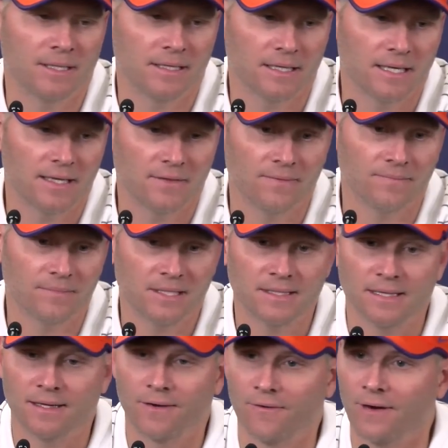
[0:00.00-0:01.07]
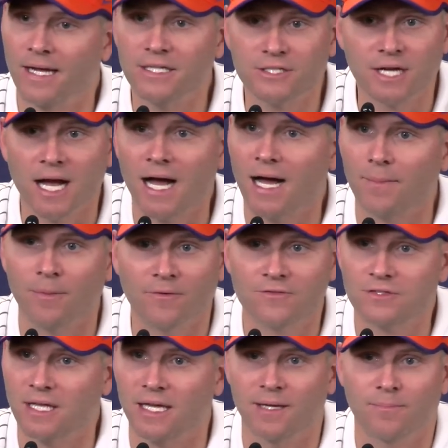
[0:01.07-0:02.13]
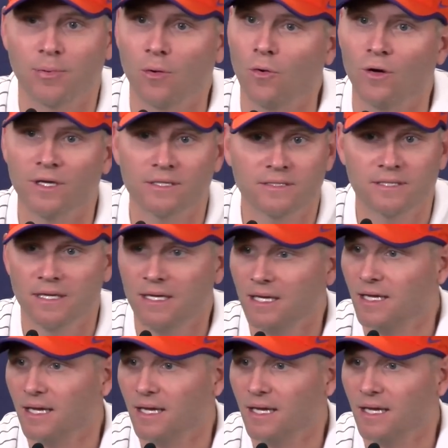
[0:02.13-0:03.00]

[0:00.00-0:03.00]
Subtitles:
and he did a great job of staying poised